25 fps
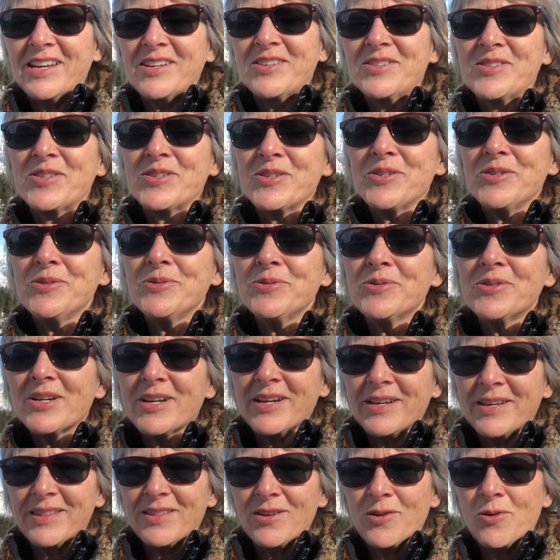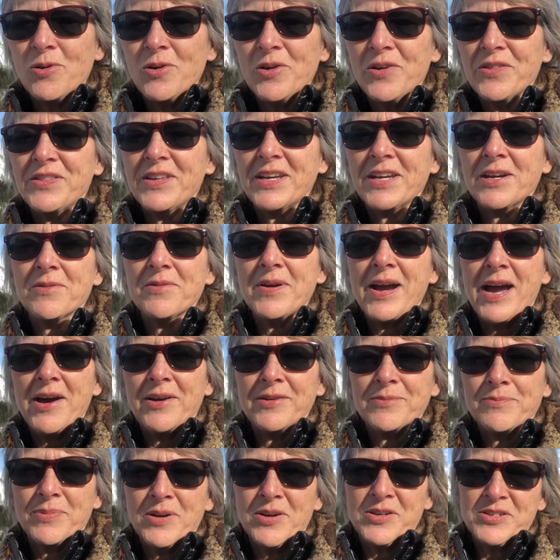exude the whole thing
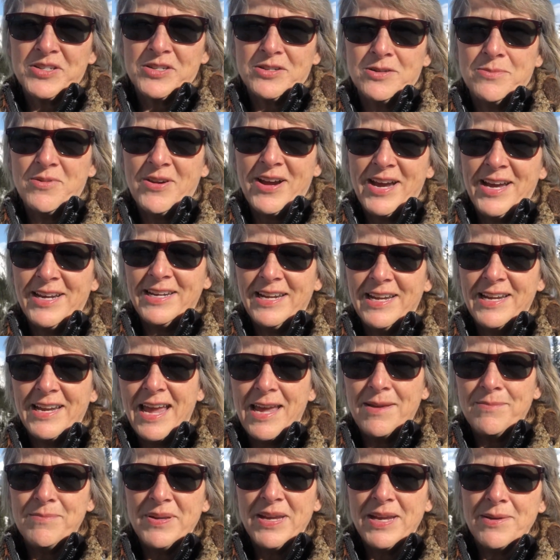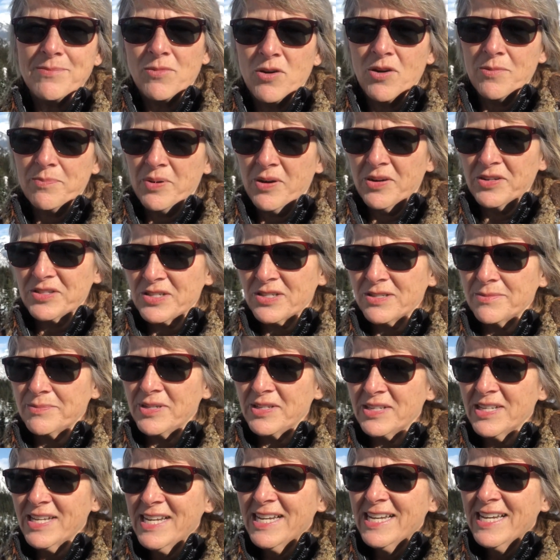around personal branding and being more
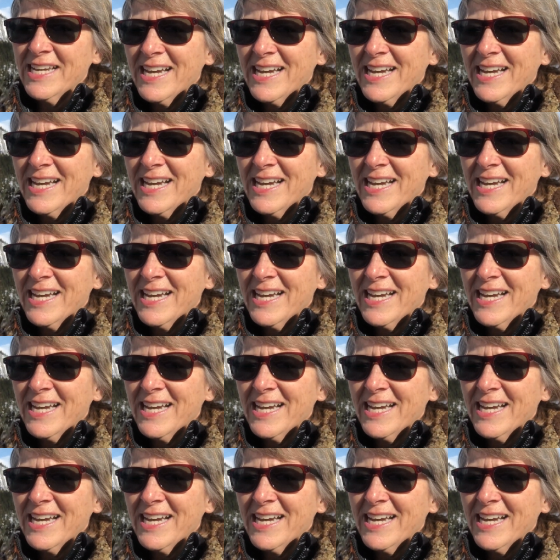personable.